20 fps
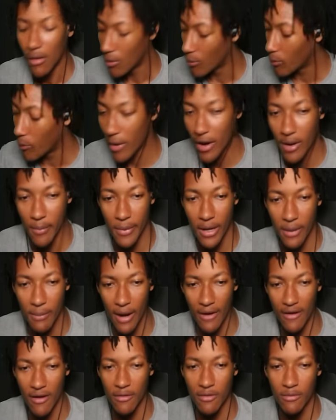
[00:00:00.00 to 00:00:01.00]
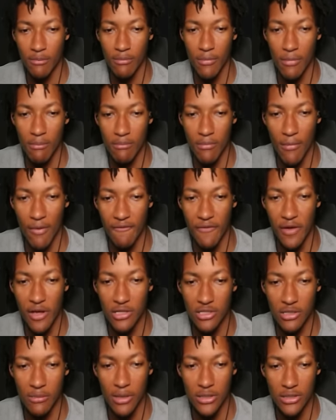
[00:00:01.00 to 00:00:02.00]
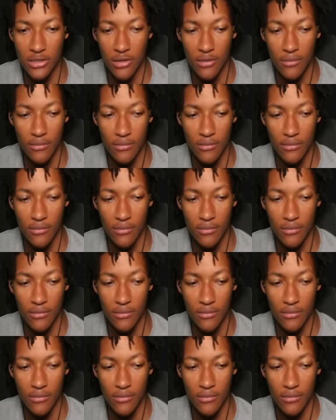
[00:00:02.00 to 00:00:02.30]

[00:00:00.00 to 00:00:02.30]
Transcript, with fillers: Wait a minute, my, my fingers are messed up.